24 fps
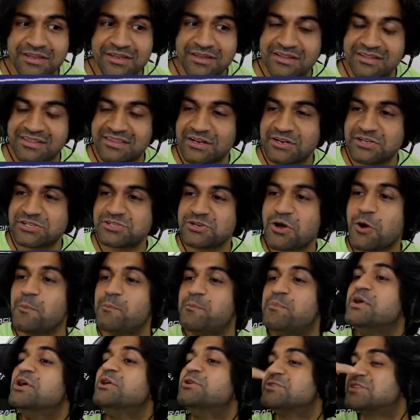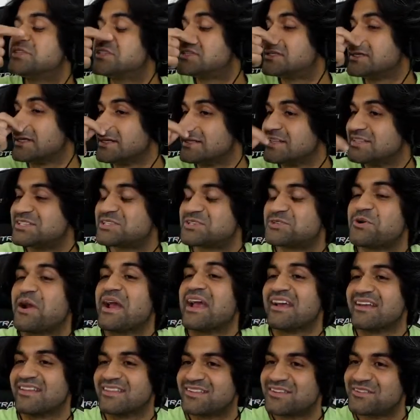there's no boost in
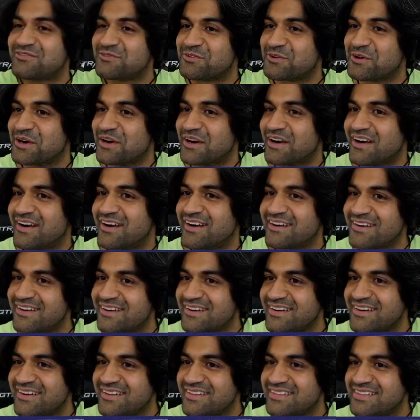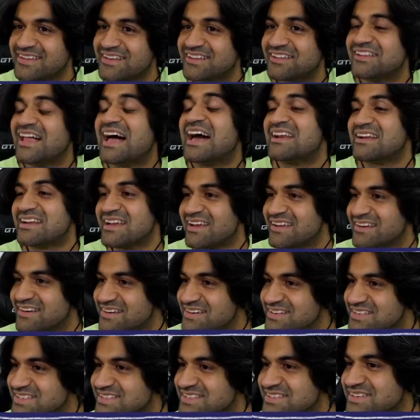strength for the
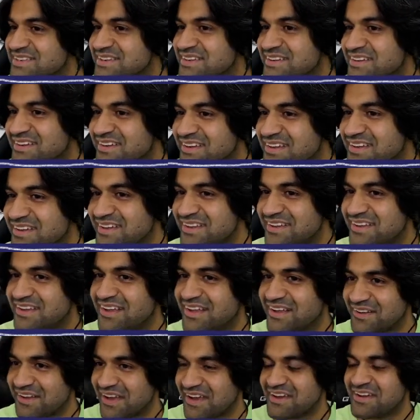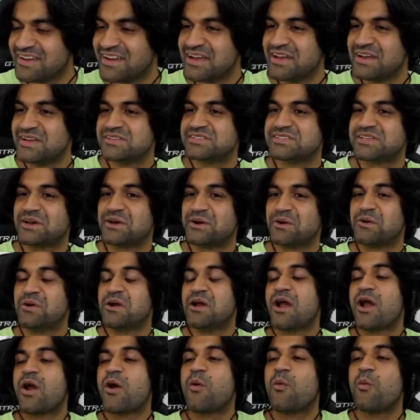gladiators? Okay, so
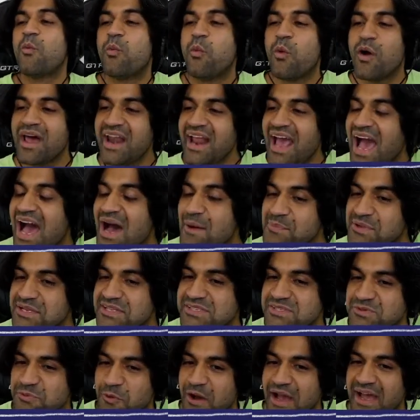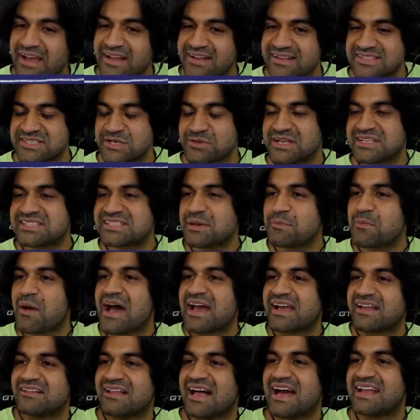what happens when, so let's say
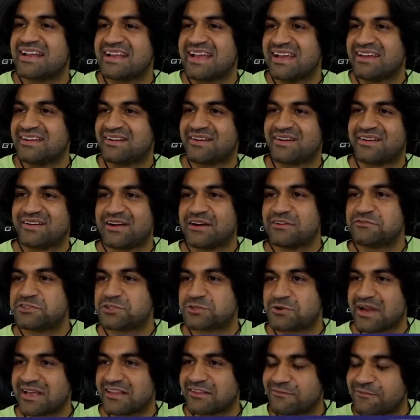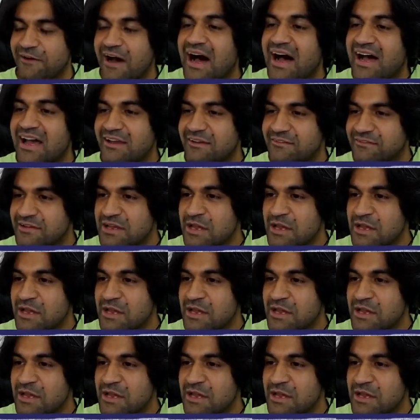my gladiator of strength 5